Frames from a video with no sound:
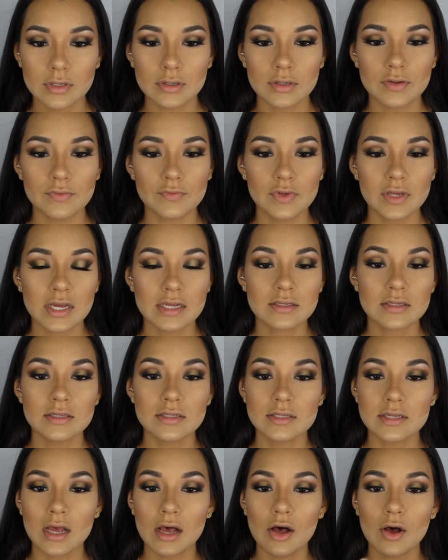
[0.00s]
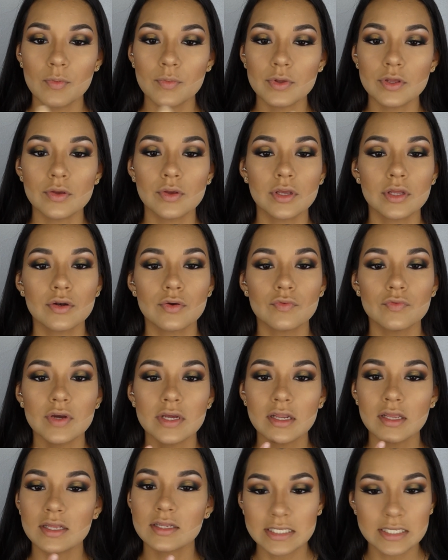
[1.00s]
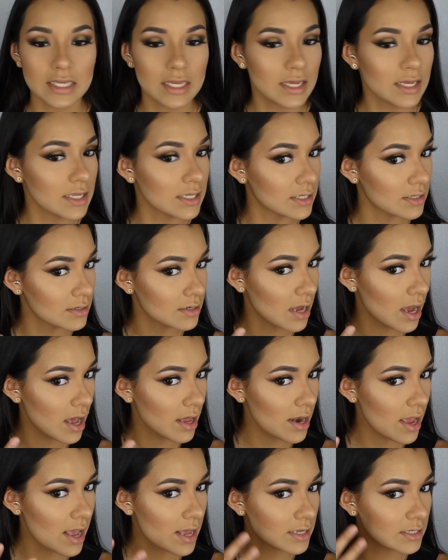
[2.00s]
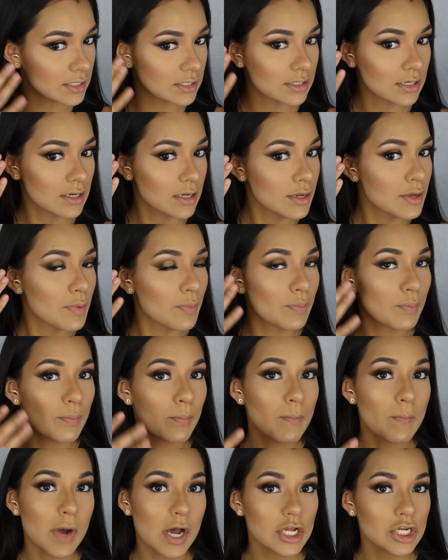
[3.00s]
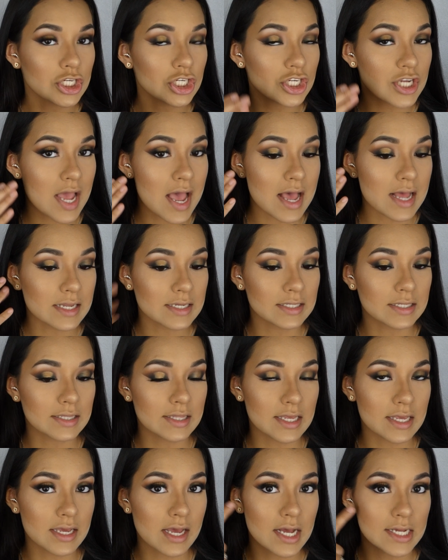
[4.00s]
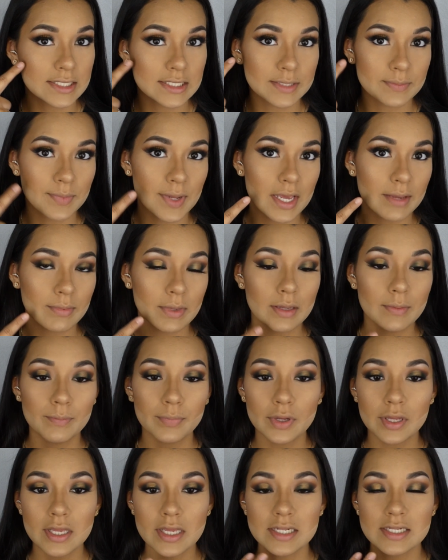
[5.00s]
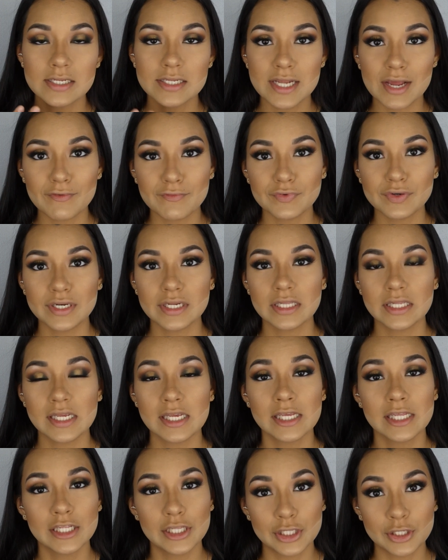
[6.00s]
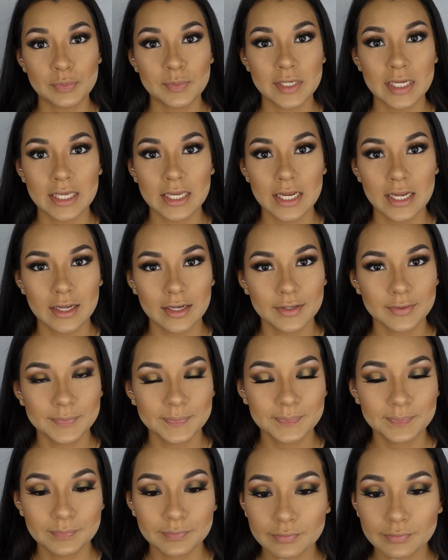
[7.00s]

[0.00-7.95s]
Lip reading: I don't know if you guys can tell, but you can already see it. It's not as much as the Husta Baby, but it's definitely illuminating.